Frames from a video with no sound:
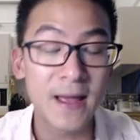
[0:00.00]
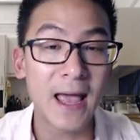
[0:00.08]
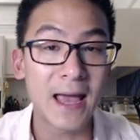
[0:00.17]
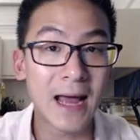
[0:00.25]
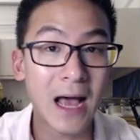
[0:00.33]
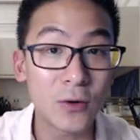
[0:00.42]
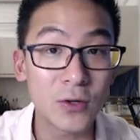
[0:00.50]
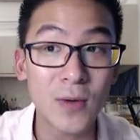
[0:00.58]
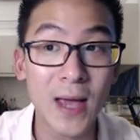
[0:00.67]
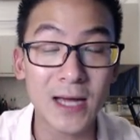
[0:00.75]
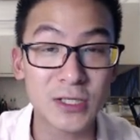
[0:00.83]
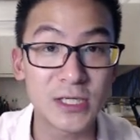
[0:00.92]
and how do you
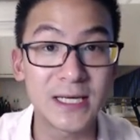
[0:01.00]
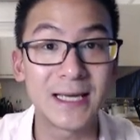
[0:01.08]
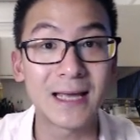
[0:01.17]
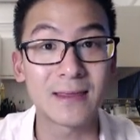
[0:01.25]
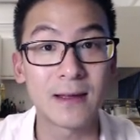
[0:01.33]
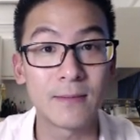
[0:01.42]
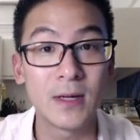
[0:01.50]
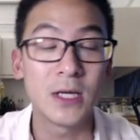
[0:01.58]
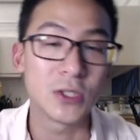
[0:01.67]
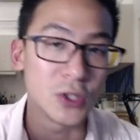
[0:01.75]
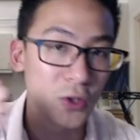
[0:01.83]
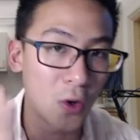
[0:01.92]
actually get them
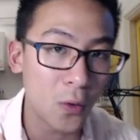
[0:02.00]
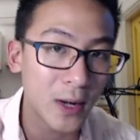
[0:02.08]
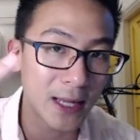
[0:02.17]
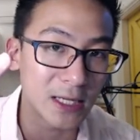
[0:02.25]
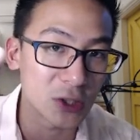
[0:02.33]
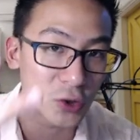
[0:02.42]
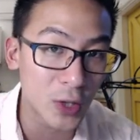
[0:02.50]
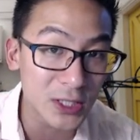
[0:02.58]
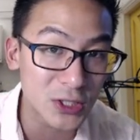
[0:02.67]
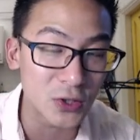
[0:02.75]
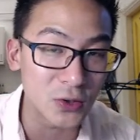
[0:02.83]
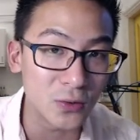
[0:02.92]
to know, like, and
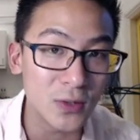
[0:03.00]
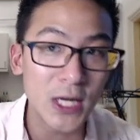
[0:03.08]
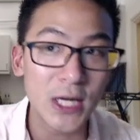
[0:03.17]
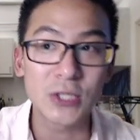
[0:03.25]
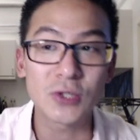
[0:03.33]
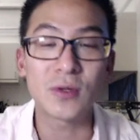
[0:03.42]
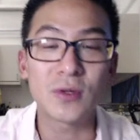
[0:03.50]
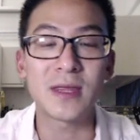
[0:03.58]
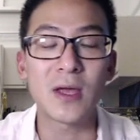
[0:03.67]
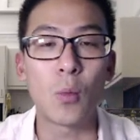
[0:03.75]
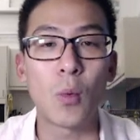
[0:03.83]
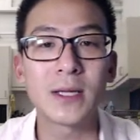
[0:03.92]
trust you so that they
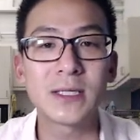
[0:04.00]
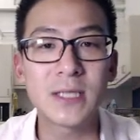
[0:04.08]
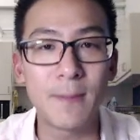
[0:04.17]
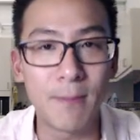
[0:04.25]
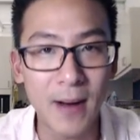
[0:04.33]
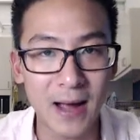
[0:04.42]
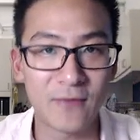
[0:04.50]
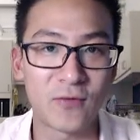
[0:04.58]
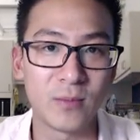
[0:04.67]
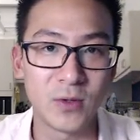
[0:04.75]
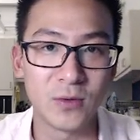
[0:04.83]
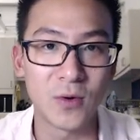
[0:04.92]
want to buy from
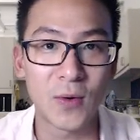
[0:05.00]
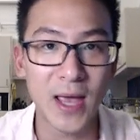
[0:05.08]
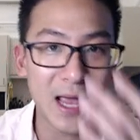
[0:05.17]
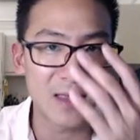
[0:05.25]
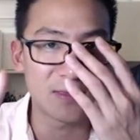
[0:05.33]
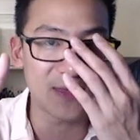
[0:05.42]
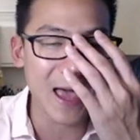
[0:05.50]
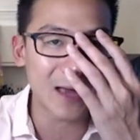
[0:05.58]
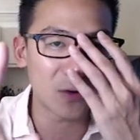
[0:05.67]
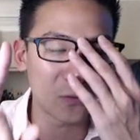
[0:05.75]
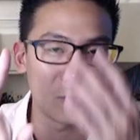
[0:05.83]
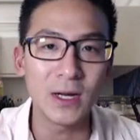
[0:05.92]
you, okay? And that
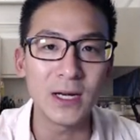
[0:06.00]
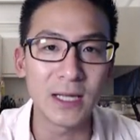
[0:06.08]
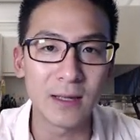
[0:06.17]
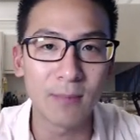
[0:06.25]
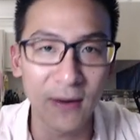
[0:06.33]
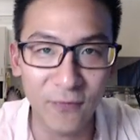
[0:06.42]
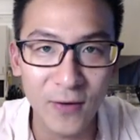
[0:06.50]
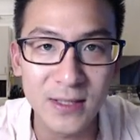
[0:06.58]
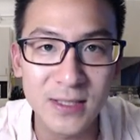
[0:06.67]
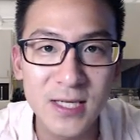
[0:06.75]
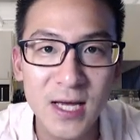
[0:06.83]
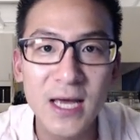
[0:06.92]
really, my
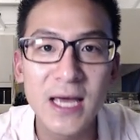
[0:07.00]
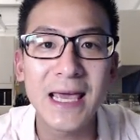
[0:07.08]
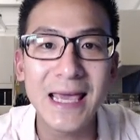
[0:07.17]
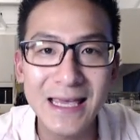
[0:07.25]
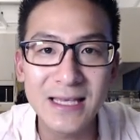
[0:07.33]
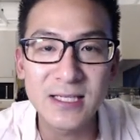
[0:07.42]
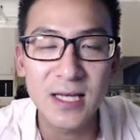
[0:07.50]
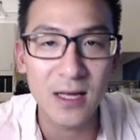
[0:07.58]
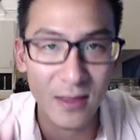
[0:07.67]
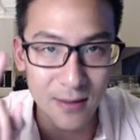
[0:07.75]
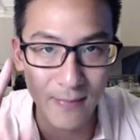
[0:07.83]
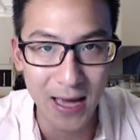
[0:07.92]
friends, is
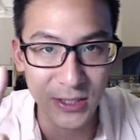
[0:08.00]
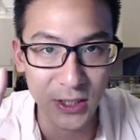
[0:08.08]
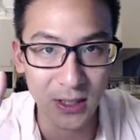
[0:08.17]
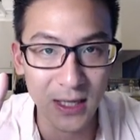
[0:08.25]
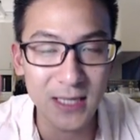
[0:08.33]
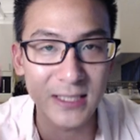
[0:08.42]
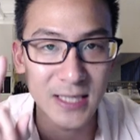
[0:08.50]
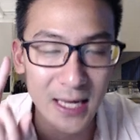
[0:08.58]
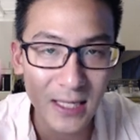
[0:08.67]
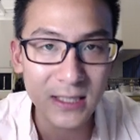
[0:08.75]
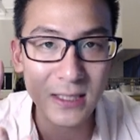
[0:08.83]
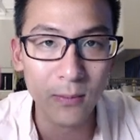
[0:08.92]
the magic, is
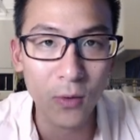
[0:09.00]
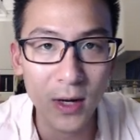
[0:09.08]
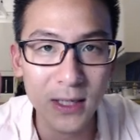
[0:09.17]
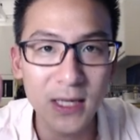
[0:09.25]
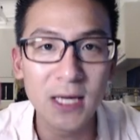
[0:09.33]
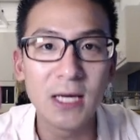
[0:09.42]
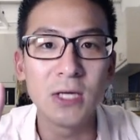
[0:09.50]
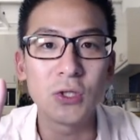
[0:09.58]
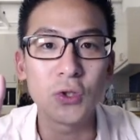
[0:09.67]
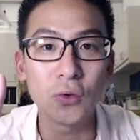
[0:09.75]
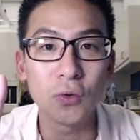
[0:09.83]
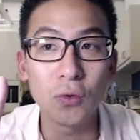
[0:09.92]
getting someone
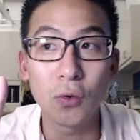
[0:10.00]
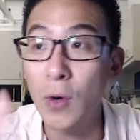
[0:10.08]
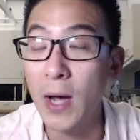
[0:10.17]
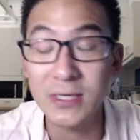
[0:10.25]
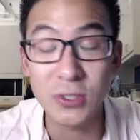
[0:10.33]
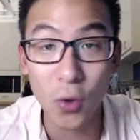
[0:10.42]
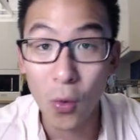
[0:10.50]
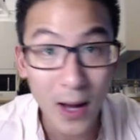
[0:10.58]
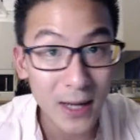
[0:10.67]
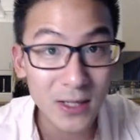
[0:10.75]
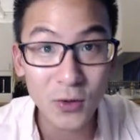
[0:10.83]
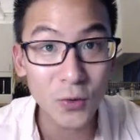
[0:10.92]
to who has no
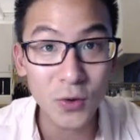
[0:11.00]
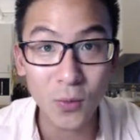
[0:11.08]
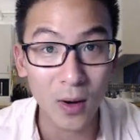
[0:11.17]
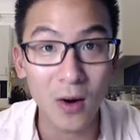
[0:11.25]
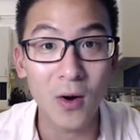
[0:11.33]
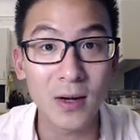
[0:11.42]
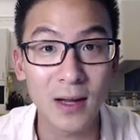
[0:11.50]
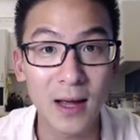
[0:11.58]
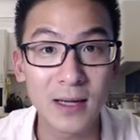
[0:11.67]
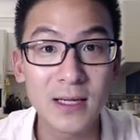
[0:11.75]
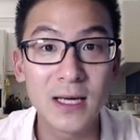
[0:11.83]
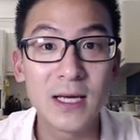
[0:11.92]
idea who you are
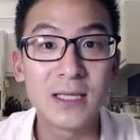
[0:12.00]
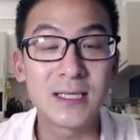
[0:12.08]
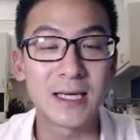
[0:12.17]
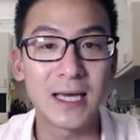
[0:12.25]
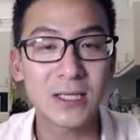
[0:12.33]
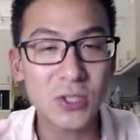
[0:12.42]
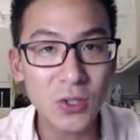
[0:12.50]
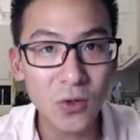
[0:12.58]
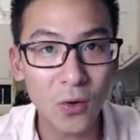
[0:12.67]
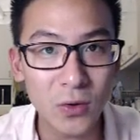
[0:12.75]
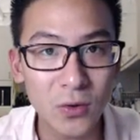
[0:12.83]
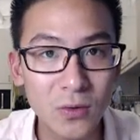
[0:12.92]
online to get to know
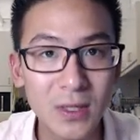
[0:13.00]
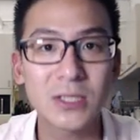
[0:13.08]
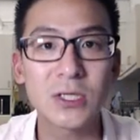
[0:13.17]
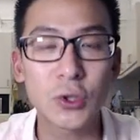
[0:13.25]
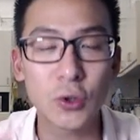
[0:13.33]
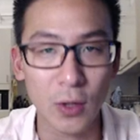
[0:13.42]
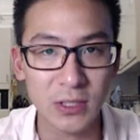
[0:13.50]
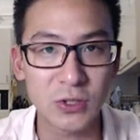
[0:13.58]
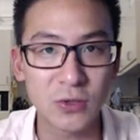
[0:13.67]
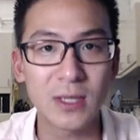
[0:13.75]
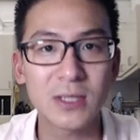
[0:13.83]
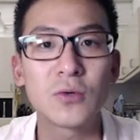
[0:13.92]
you, get to trust
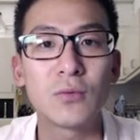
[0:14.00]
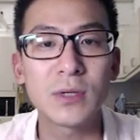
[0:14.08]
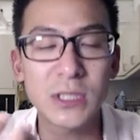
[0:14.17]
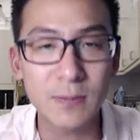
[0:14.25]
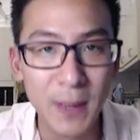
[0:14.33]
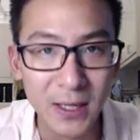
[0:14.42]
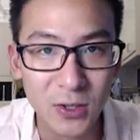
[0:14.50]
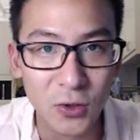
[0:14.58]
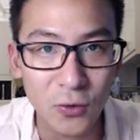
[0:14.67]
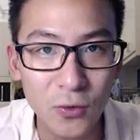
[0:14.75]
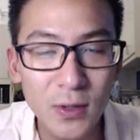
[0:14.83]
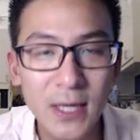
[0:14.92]
you, get to respect
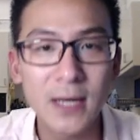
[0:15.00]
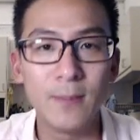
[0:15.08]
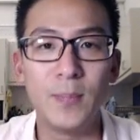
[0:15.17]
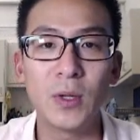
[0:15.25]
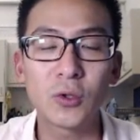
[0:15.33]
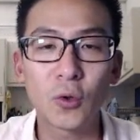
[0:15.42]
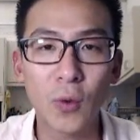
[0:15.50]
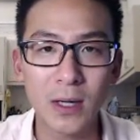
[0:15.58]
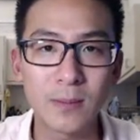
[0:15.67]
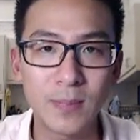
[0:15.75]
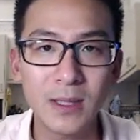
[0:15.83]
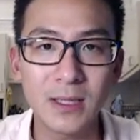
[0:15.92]
you, build
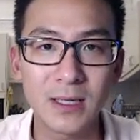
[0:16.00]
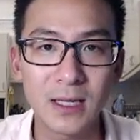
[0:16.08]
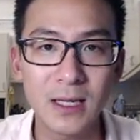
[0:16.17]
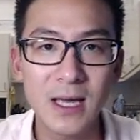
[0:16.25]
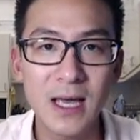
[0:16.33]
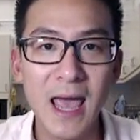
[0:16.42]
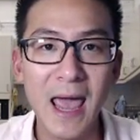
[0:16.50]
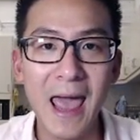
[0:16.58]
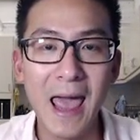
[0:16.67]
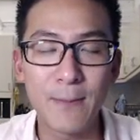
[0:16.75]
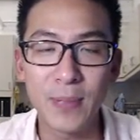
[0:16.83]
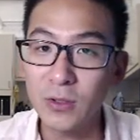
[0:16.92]
credibility,
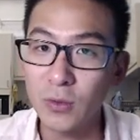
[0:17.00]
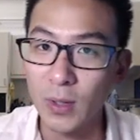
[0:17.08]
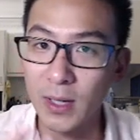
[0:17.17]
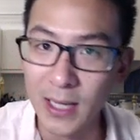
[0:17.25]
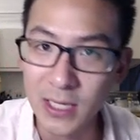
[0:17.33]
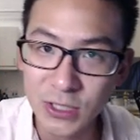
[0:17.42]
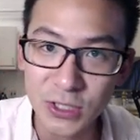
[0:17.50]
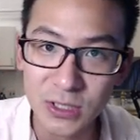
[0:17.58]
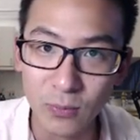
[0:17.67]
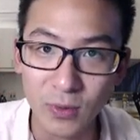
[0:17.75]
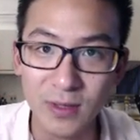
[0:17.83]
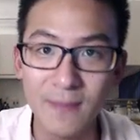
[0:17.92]
build a relationship
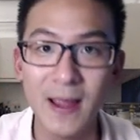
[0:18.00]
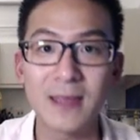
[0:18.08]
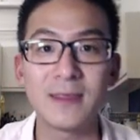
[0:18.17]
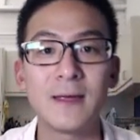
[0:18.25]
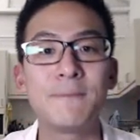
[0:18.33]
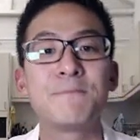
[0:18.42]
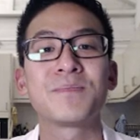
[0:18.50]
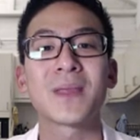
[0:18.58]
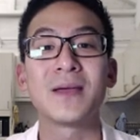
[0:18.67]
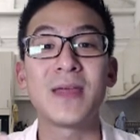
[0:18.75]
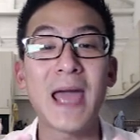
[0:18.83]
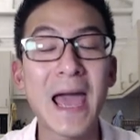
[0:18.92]
with them, and then
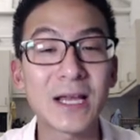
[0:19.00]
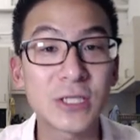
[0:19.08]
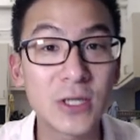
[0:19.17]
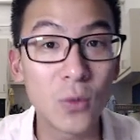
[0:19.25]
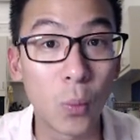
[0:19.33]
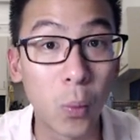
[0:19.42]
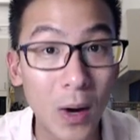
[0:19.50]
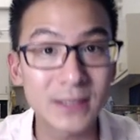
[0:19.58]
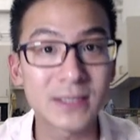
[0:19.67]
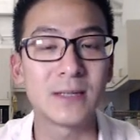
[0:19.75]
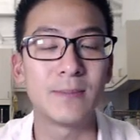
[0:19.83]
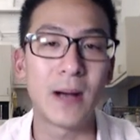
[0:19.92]
they actually
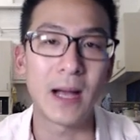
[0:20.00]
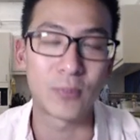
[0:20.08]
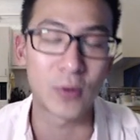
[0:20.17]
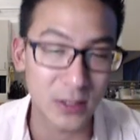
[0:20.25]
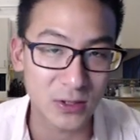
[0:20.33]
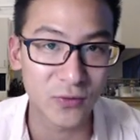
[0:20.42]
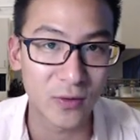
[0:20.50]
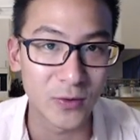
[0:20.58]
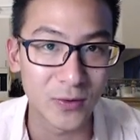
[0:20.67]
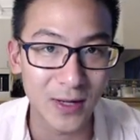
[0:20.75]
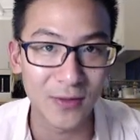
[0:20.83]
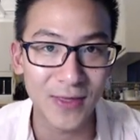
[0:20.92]
want to buy products from you.
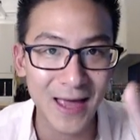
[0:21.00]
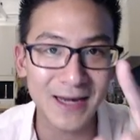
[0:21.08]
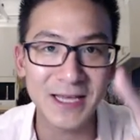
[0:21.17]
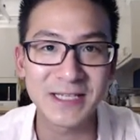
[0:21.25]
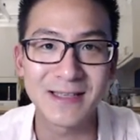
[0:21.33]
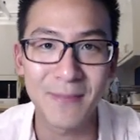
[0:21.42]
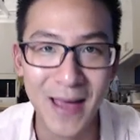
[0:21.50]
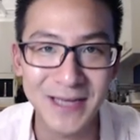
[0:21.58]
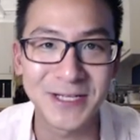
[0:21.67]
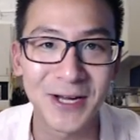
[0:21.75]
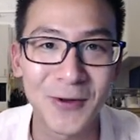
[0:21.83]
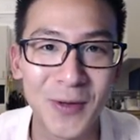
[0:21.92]
Now that is the
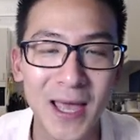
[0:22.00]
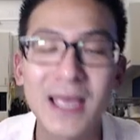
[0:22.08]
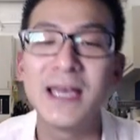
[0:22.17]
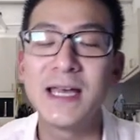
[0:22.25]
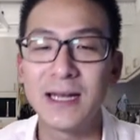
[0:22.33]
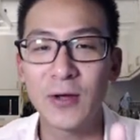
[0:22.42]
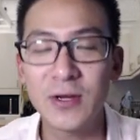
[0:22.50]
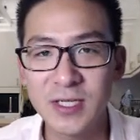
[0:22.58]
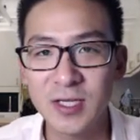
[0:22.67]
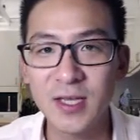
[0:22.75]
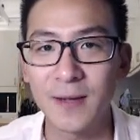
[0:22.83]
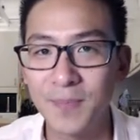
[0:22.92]
magic, okay? Now here's the thing.